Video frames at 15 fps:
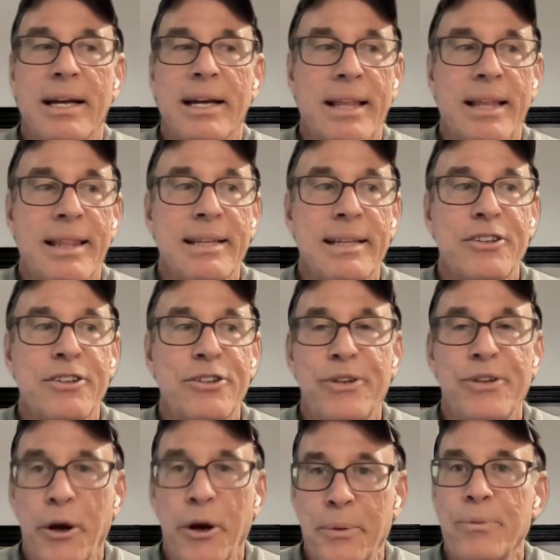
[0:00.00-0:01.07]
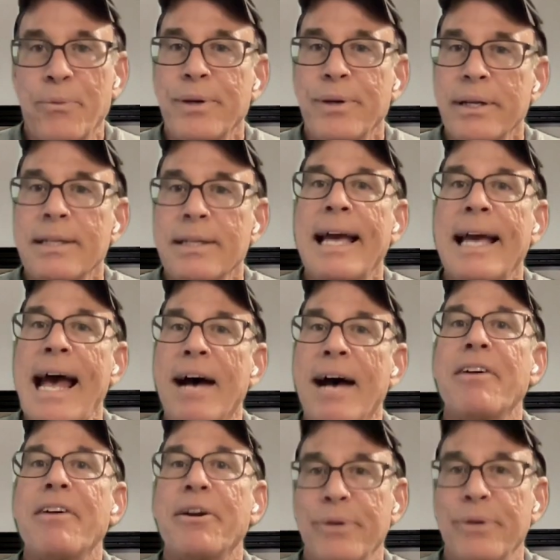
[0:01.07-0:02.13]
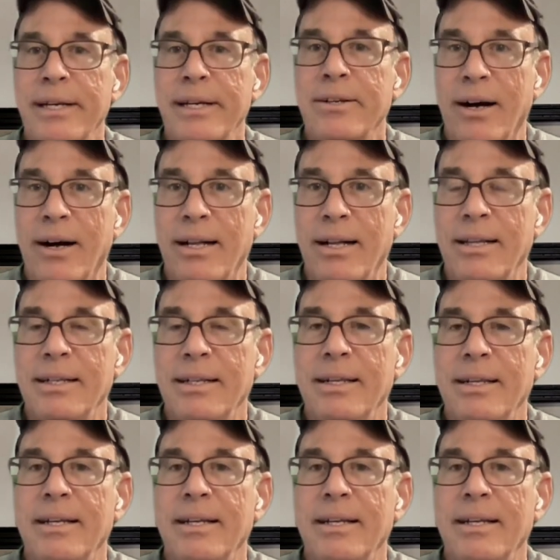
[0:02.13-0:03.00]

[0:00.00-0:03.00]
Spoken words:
And I think that you don't really have a recall